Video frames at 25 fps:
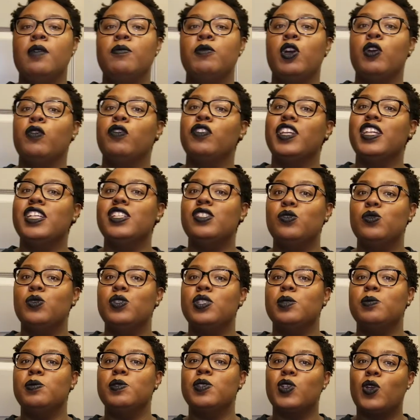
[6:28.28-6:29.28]
Don't forget to
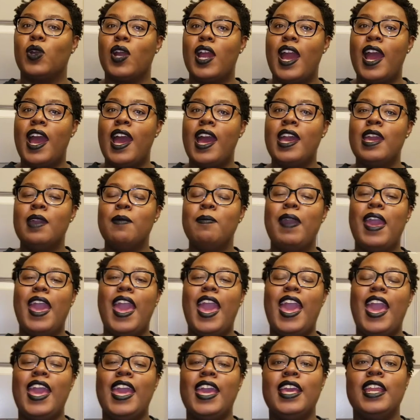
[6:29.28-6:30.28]
subscribe,
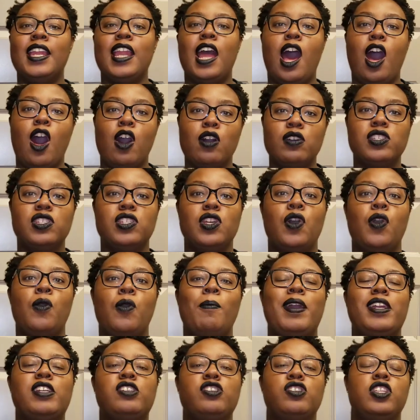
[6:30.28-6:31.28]
and also
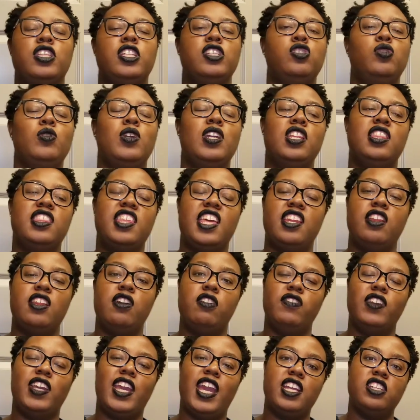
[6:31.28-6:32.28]
make sure that you hit that
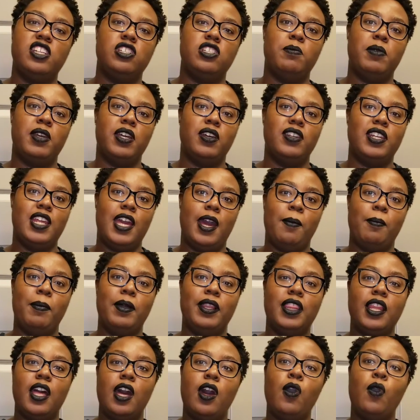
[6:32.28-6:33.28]
notification bell down
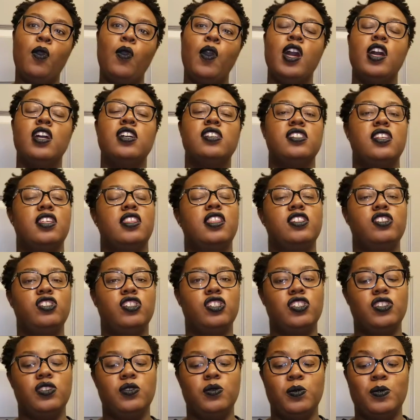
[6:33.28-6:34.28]
below so that
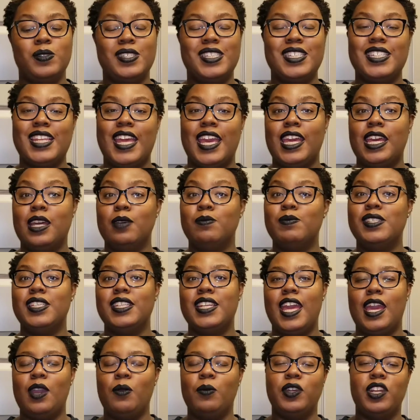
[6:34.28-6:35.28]
you stay up to
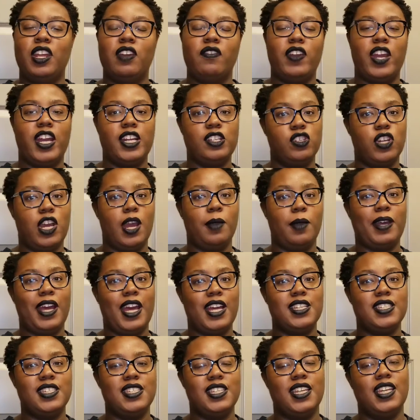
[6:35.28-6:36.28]
date whenever I drop
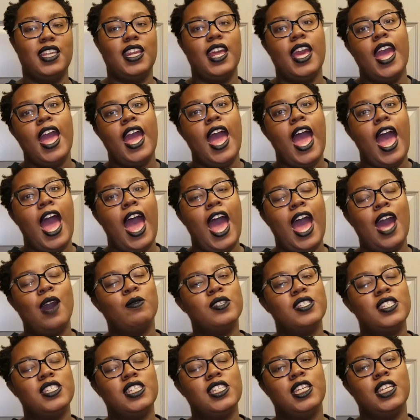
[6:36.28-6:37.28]
content. I
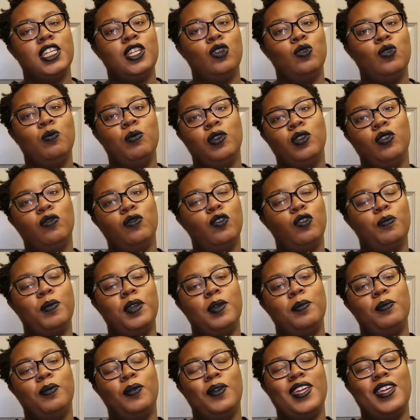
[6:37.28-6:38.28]
will see you beautiful
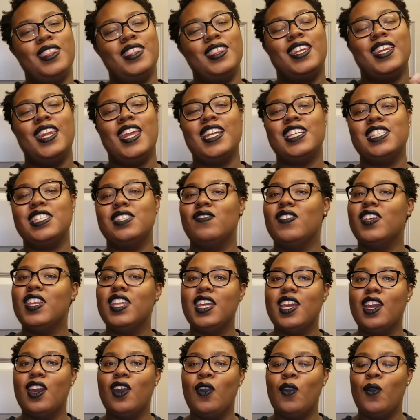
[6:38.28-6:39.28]
people in the next
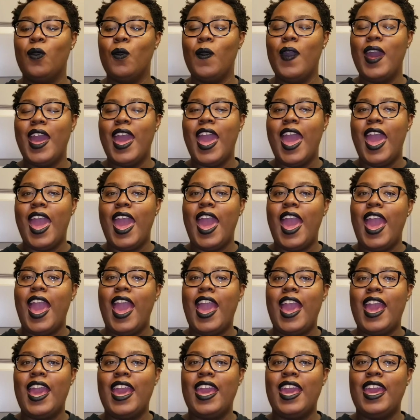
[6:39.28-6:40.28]
video,
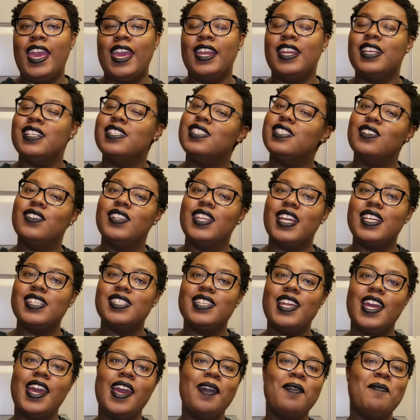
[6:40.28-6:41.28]
and until
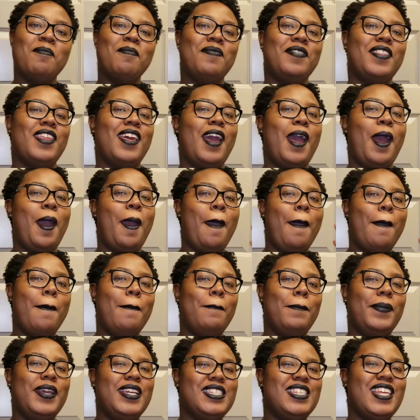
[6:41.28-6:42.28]
next time,
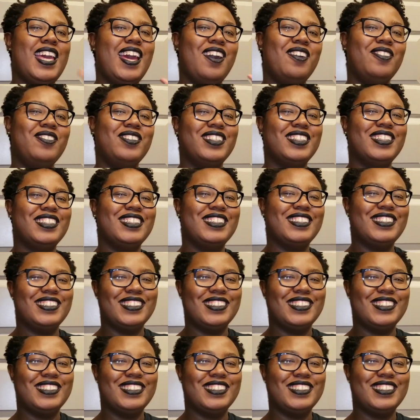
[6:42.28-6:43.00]
peace out.